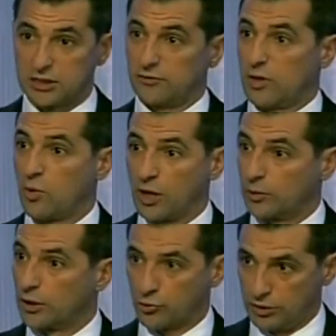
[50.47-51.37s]
see if they
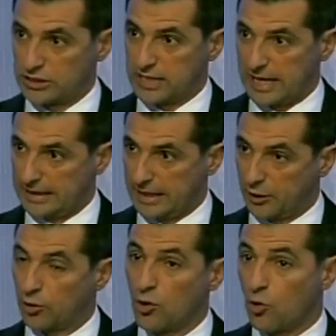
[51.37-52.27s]
want to increase that
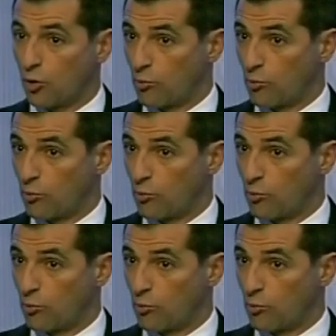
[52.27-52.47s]
later,